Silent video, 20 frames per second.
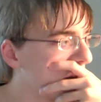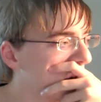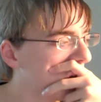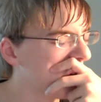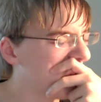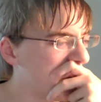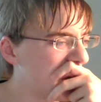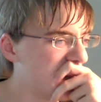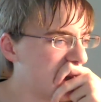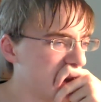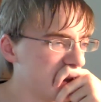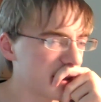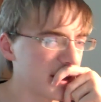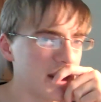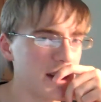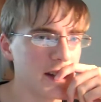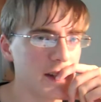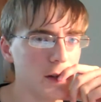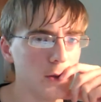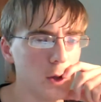What else
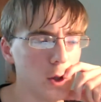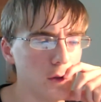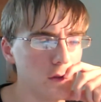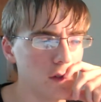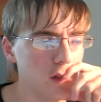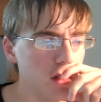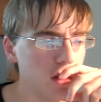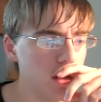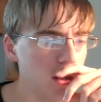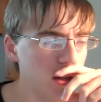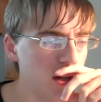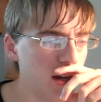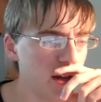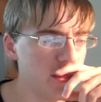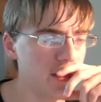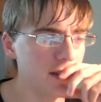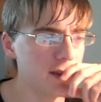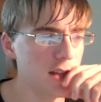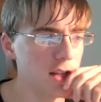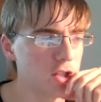can I go over? I
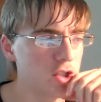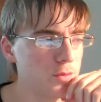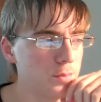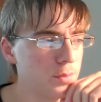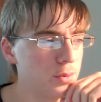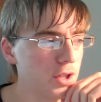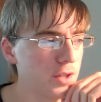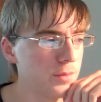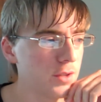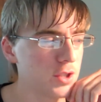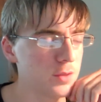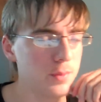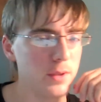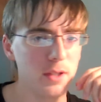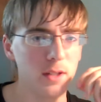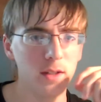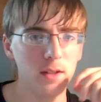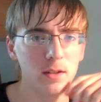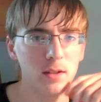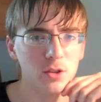think that should pretty much be
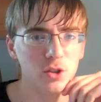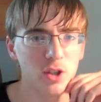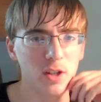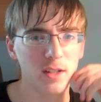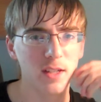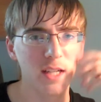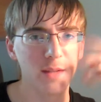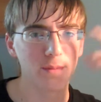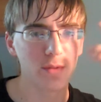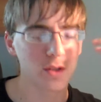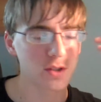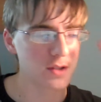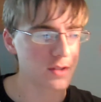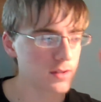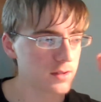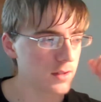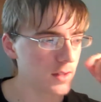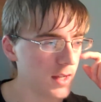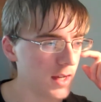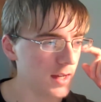I'm trying to keep this
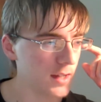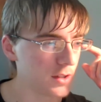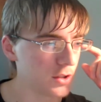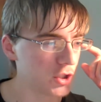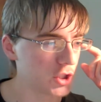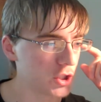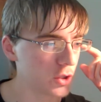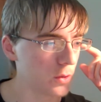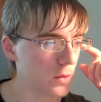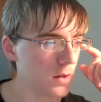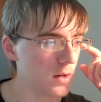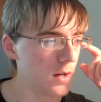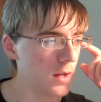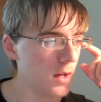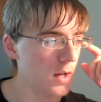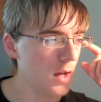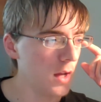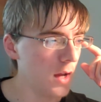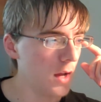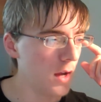kind of short.
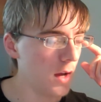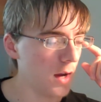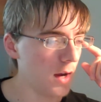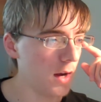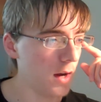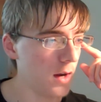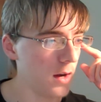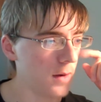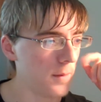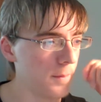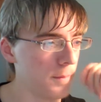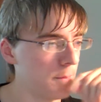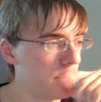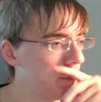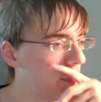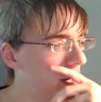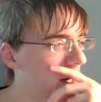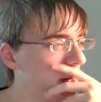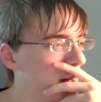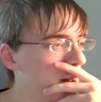
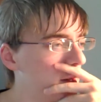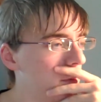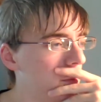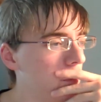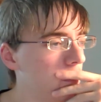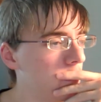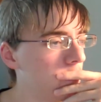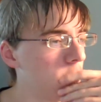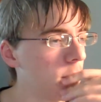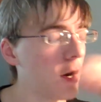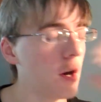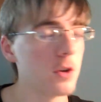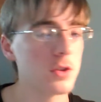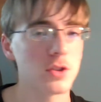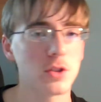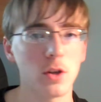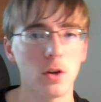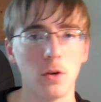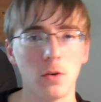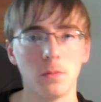But
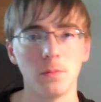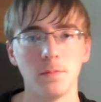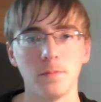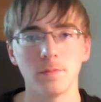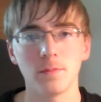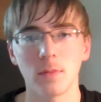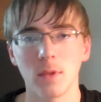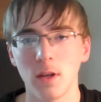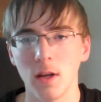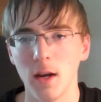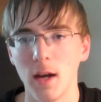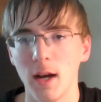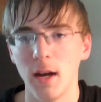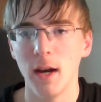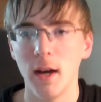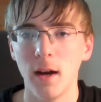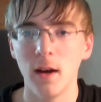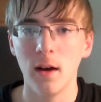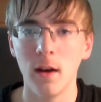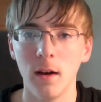also,
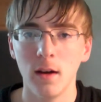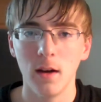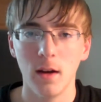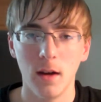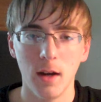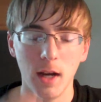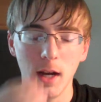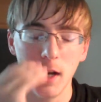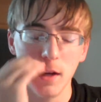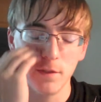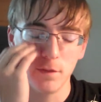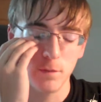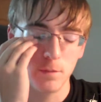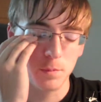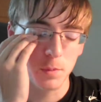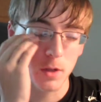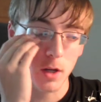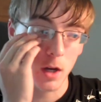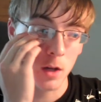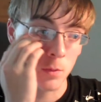
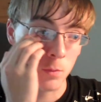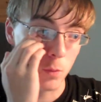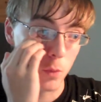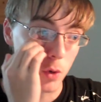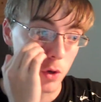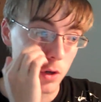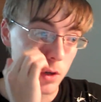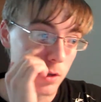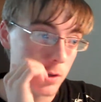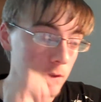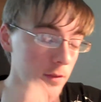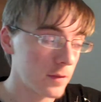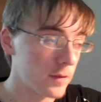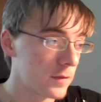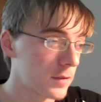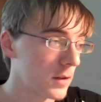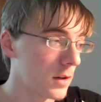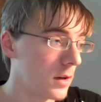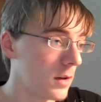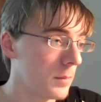I've gotten word
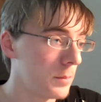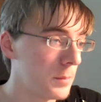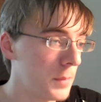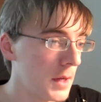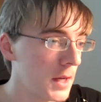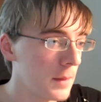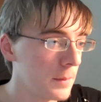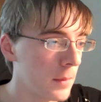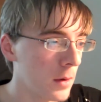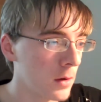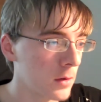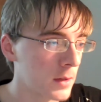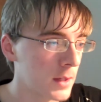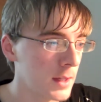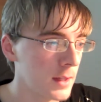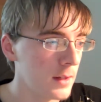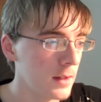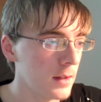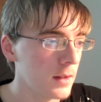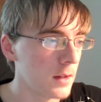from
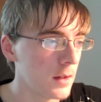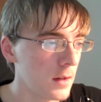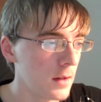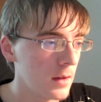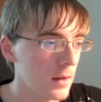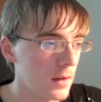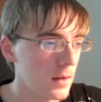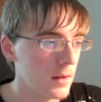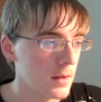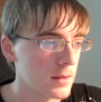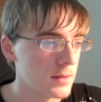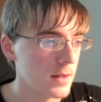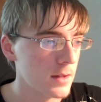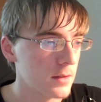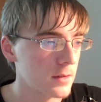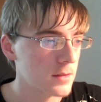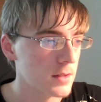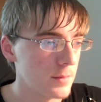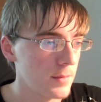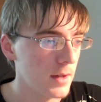PaintballKitty, sent
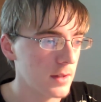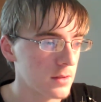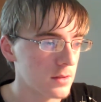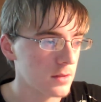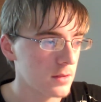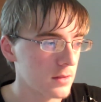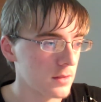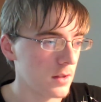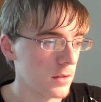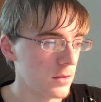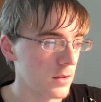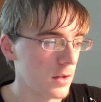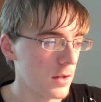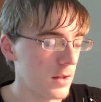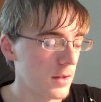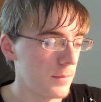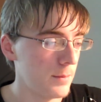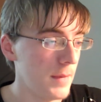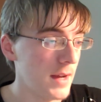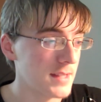her some
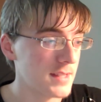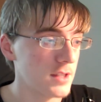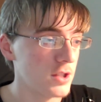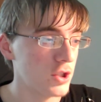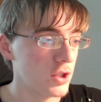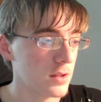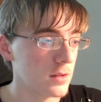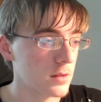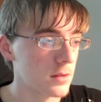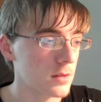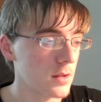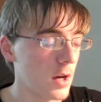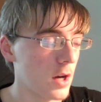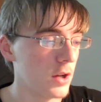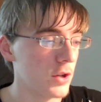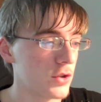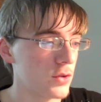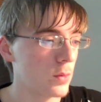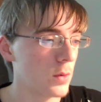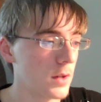messages
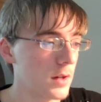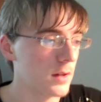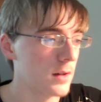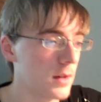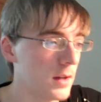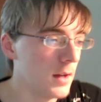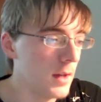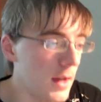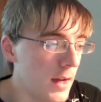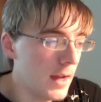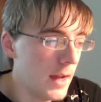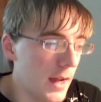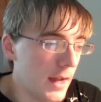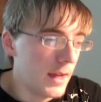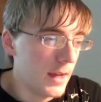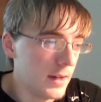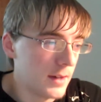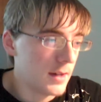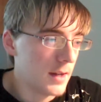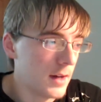on Twitter,
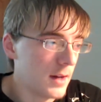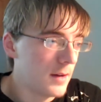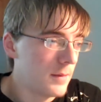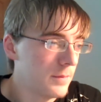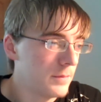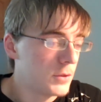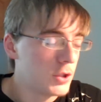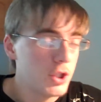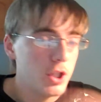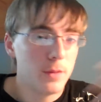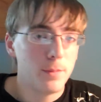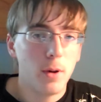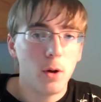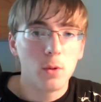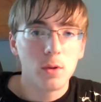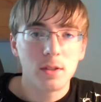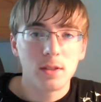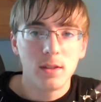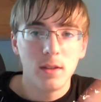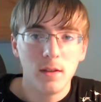and she had
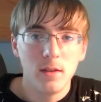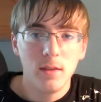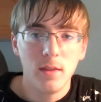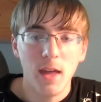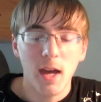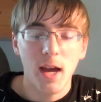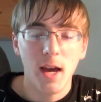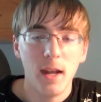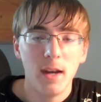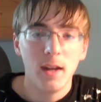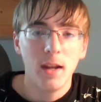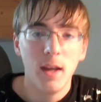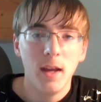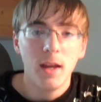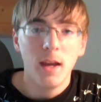posted that